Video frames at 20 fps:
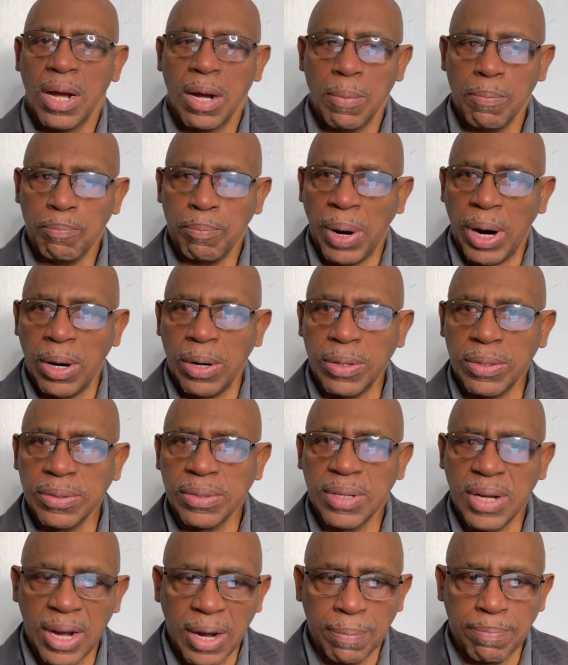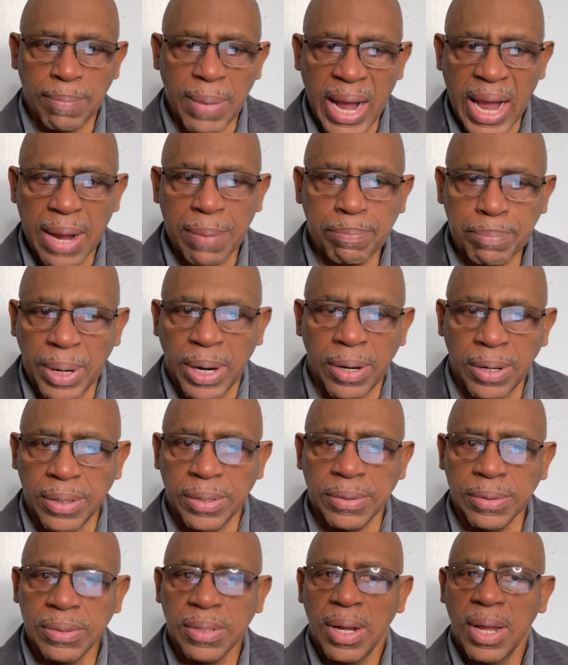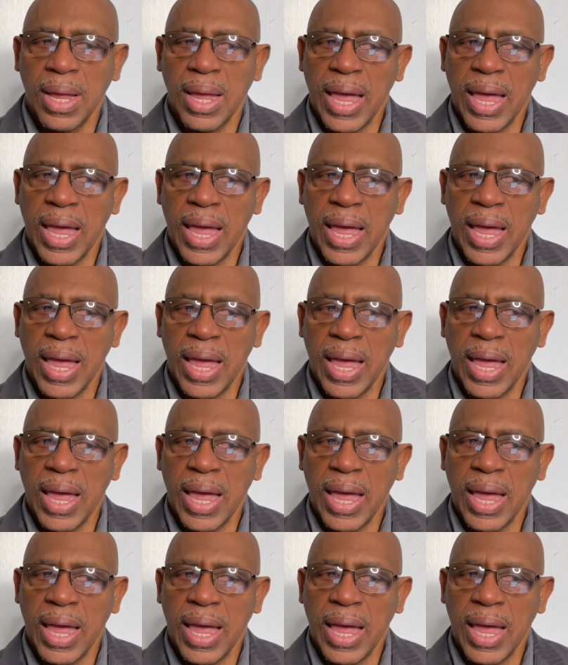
bone of my bone